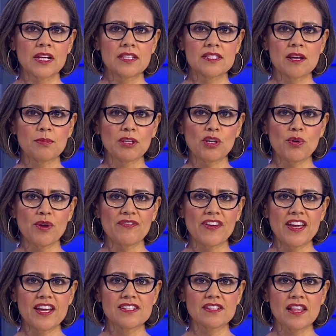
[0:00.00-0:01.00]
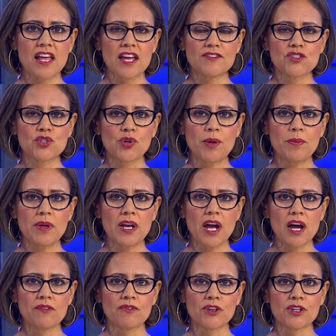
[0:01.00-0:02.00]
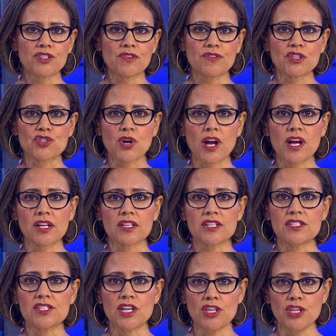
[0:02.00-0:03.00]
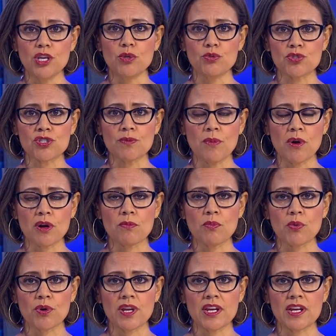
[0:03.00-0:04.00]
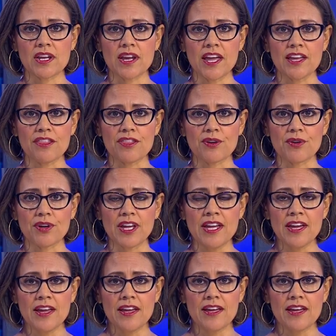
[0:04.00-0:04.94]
WFAA's live streaming coverage of the trial continues tomorrow morning at 8:30.